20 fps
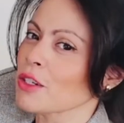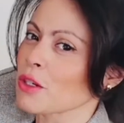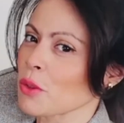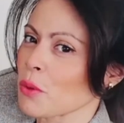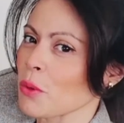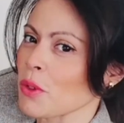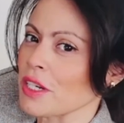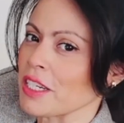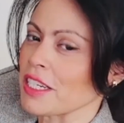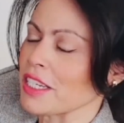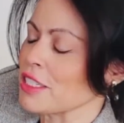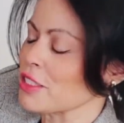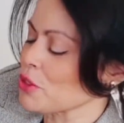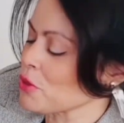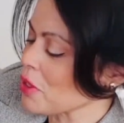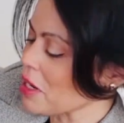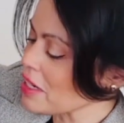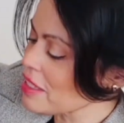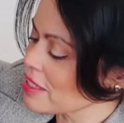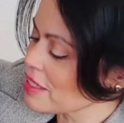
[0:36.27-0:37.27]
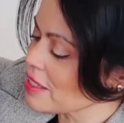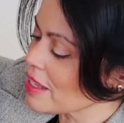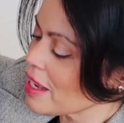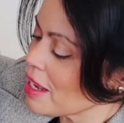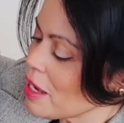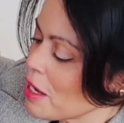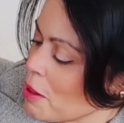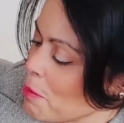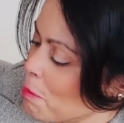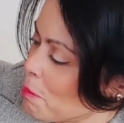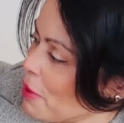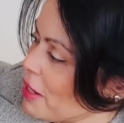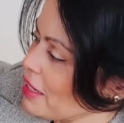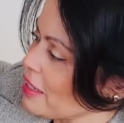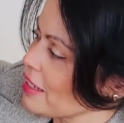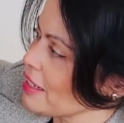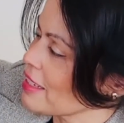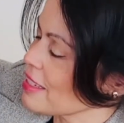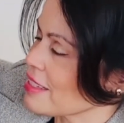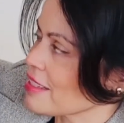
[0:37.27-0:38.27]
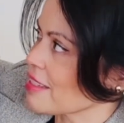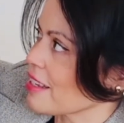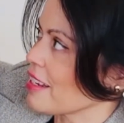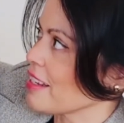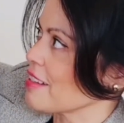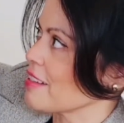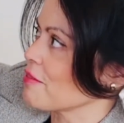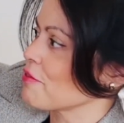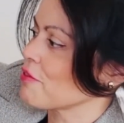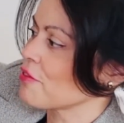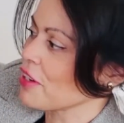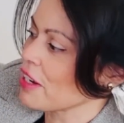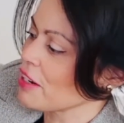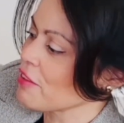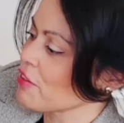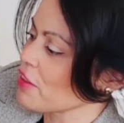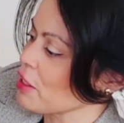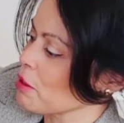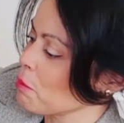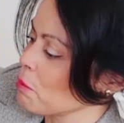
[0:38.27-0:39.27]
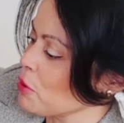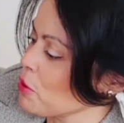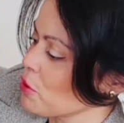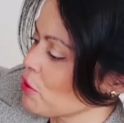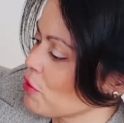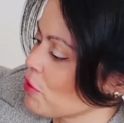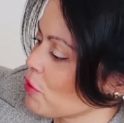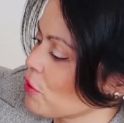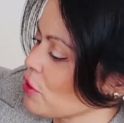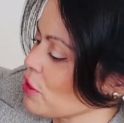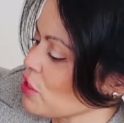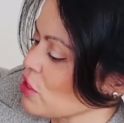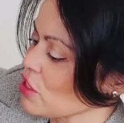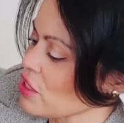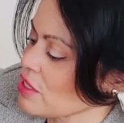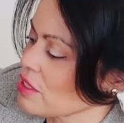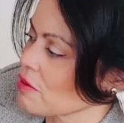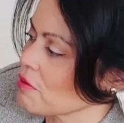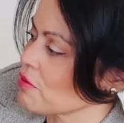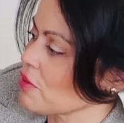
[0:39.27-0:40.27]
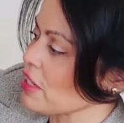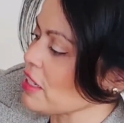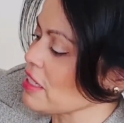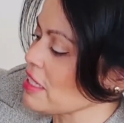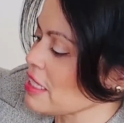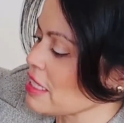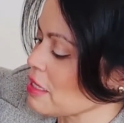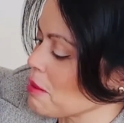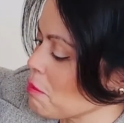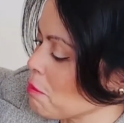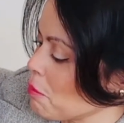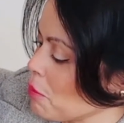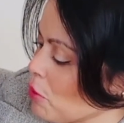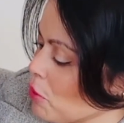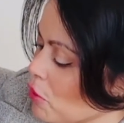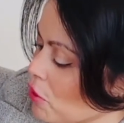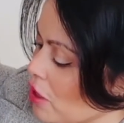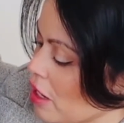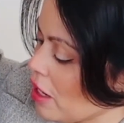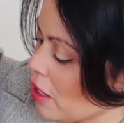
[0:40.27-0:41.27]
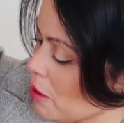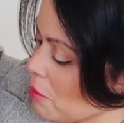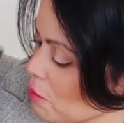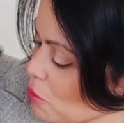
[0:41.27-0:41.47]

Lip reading: an accordion dress, but it's a very beautiful, just very simple